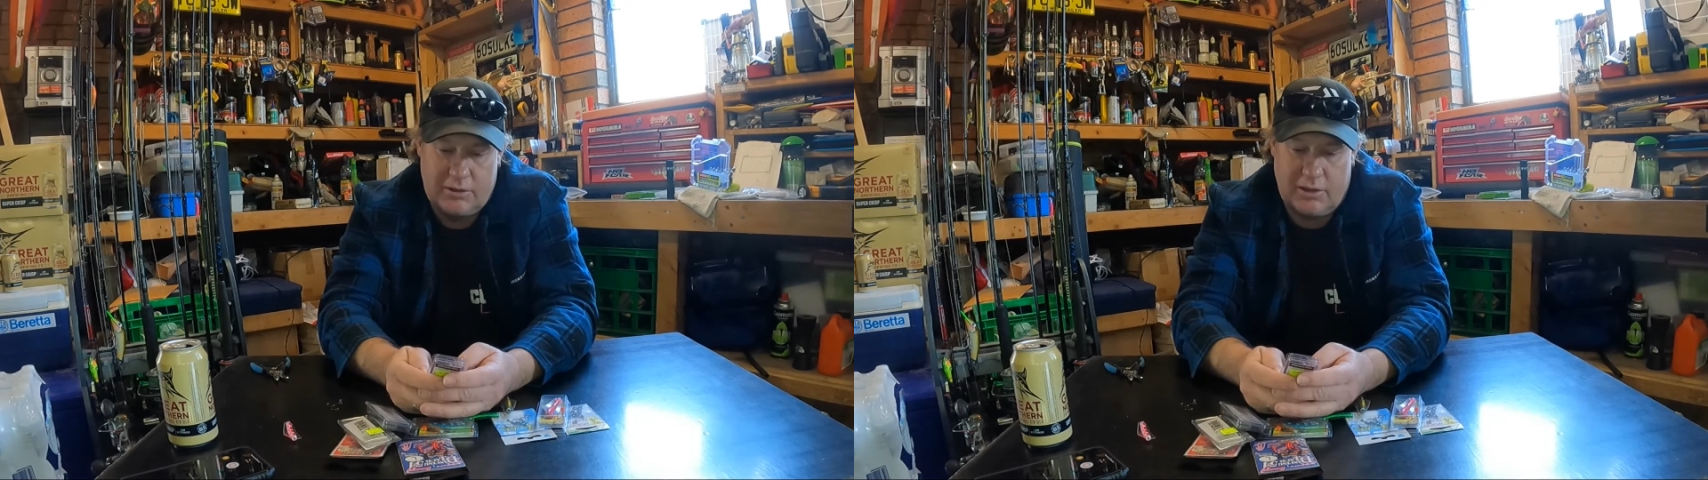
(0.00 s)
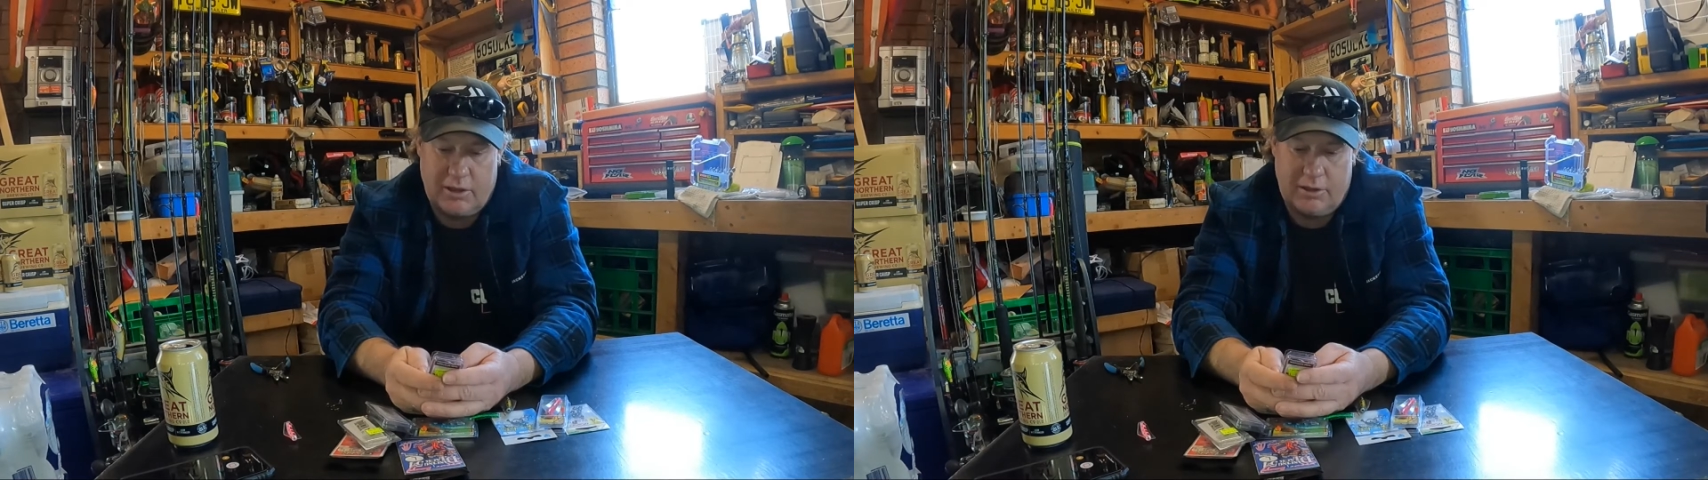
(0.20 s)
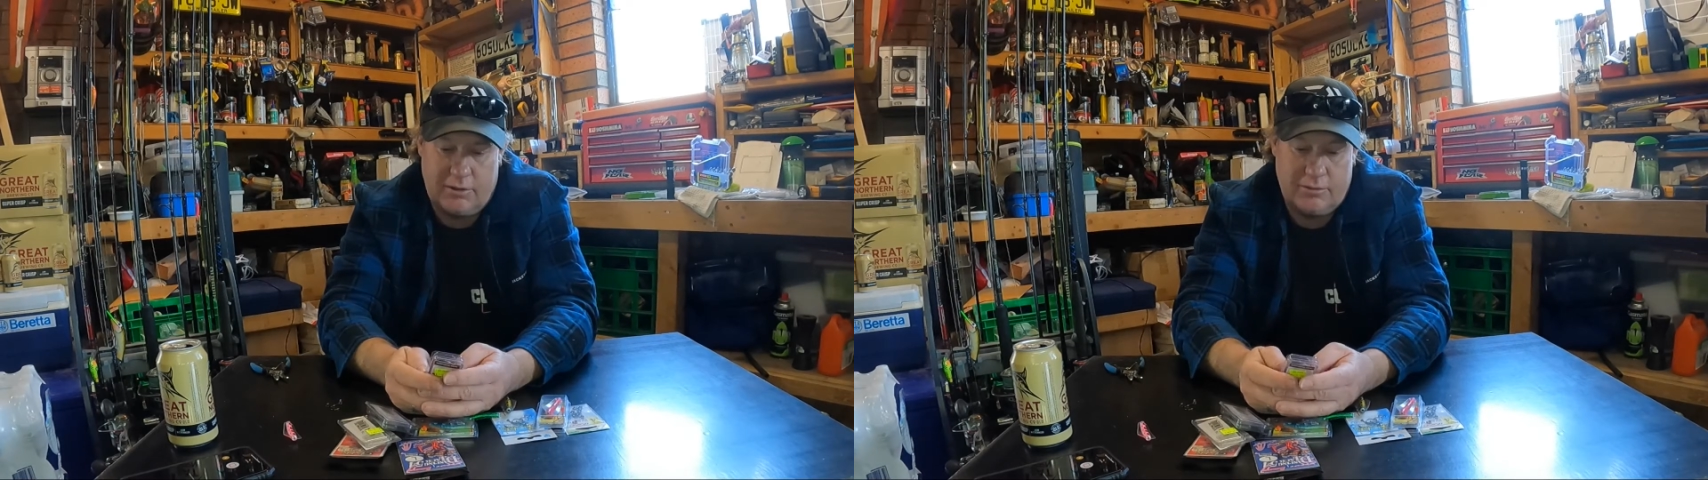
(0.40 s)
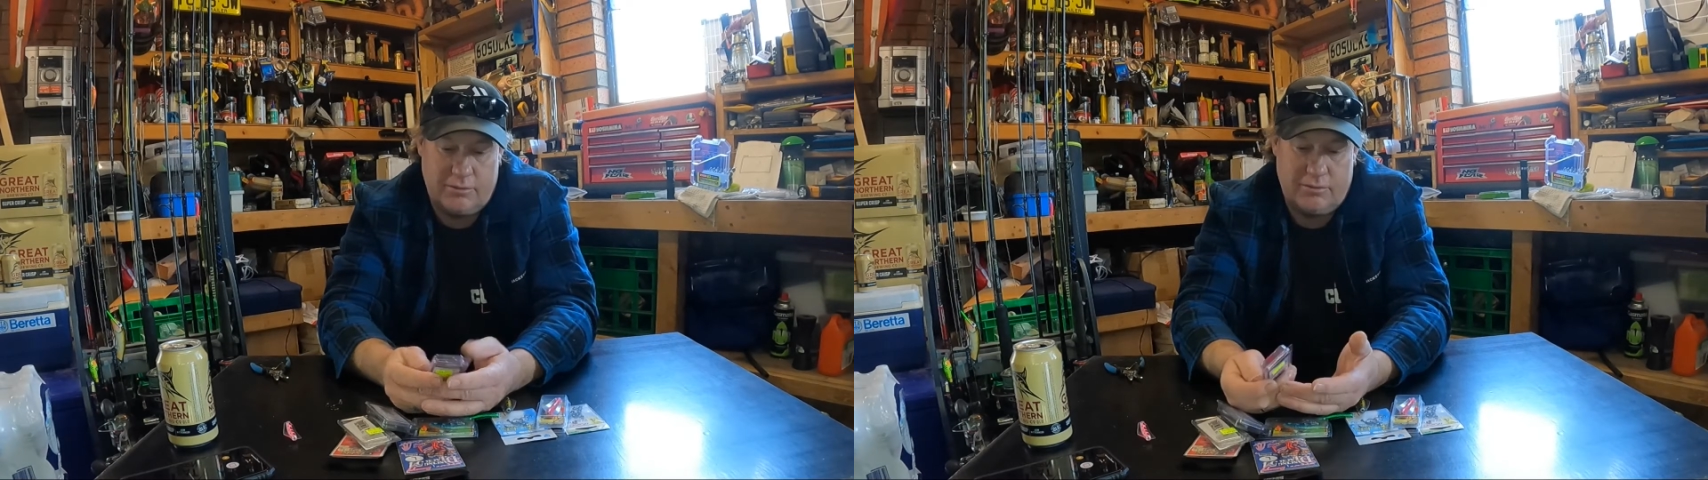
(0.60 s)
So